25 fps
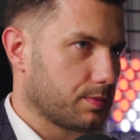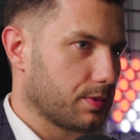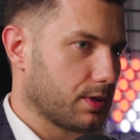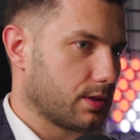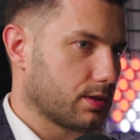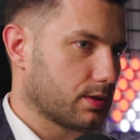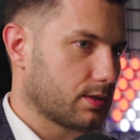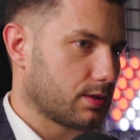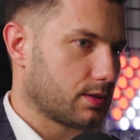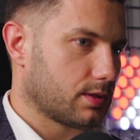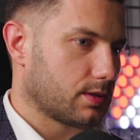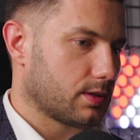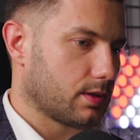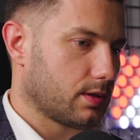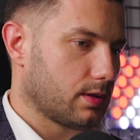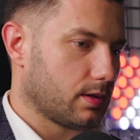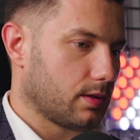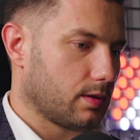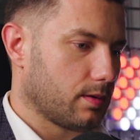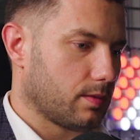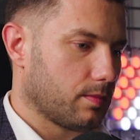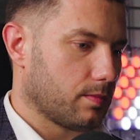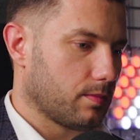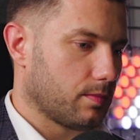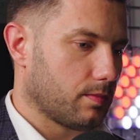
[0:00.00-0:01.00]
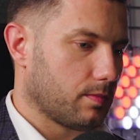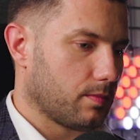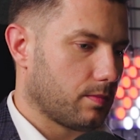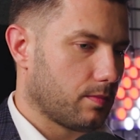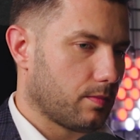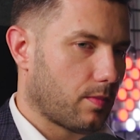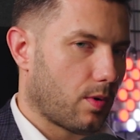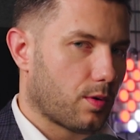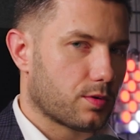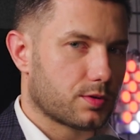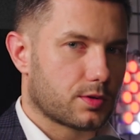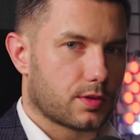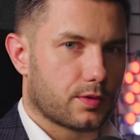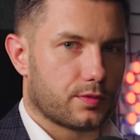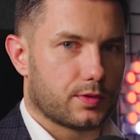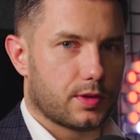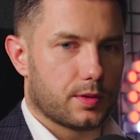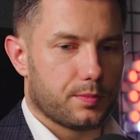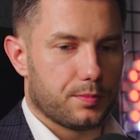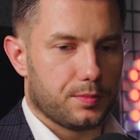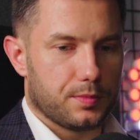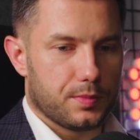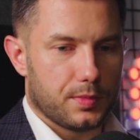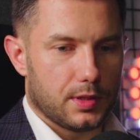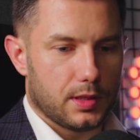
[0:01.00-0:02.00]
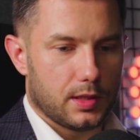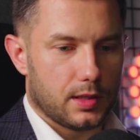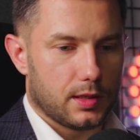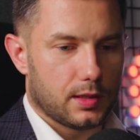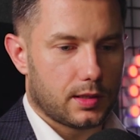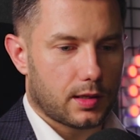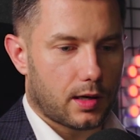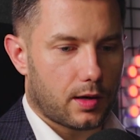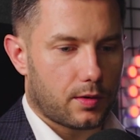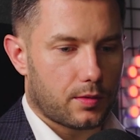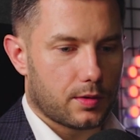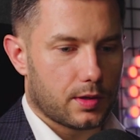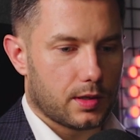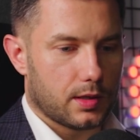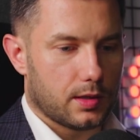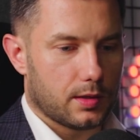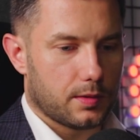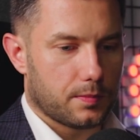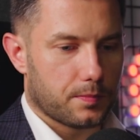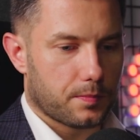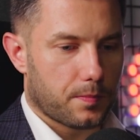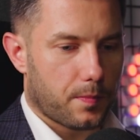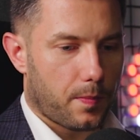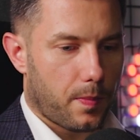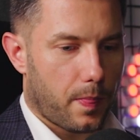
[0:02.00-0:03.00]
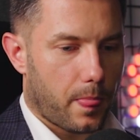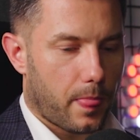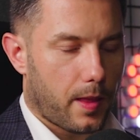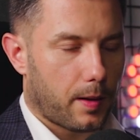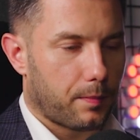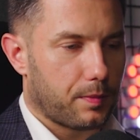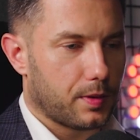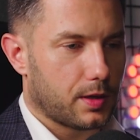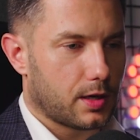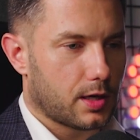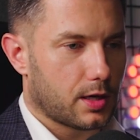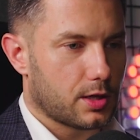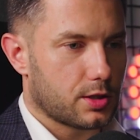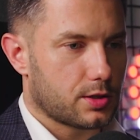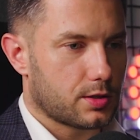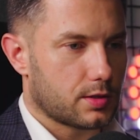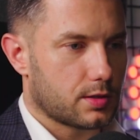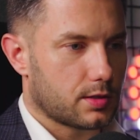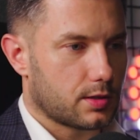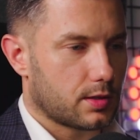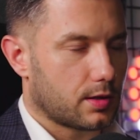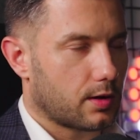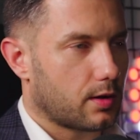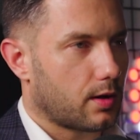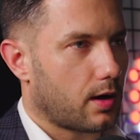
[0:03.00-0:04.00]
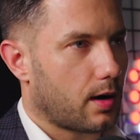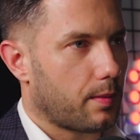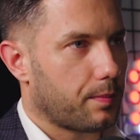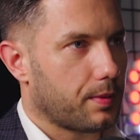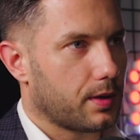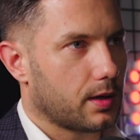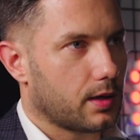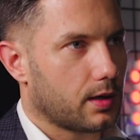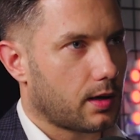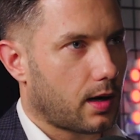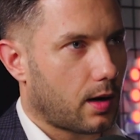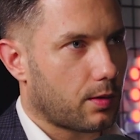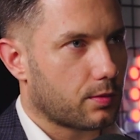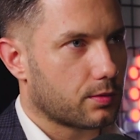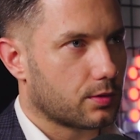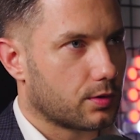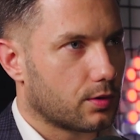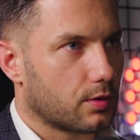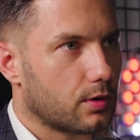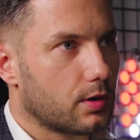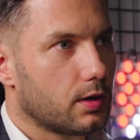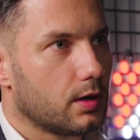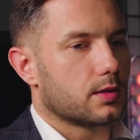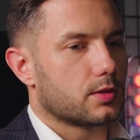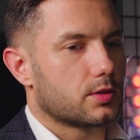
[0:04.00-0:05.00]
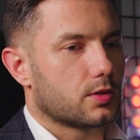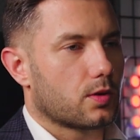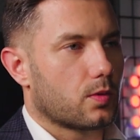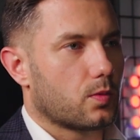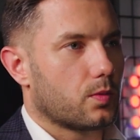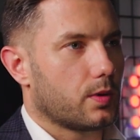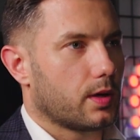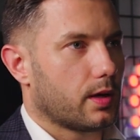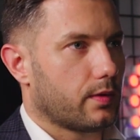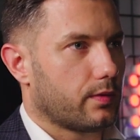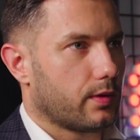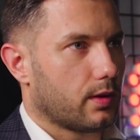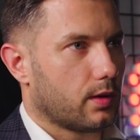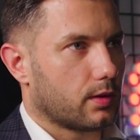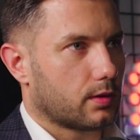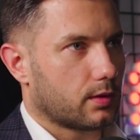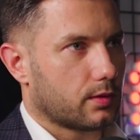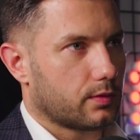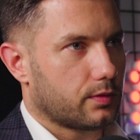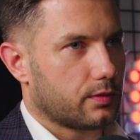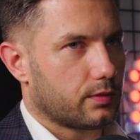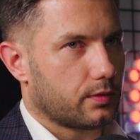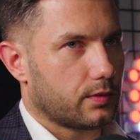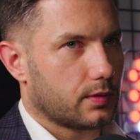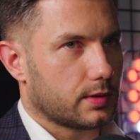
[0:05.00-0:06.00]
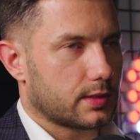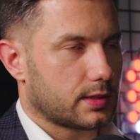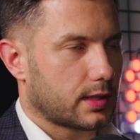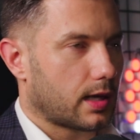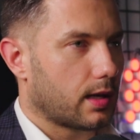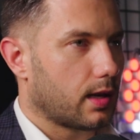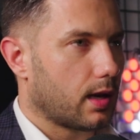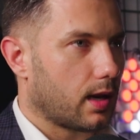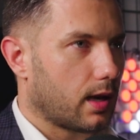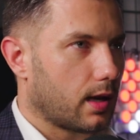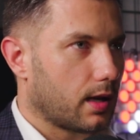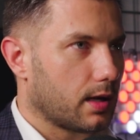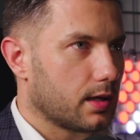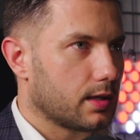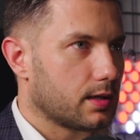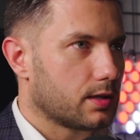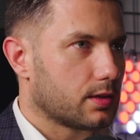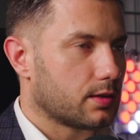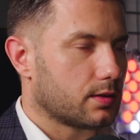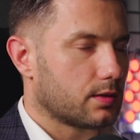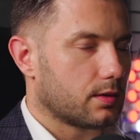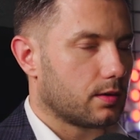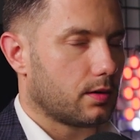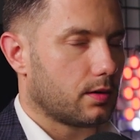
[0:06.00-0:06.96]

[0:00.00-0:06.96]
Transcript: because most of the military applications, they are happening outdoor, so we have a lot of sunlight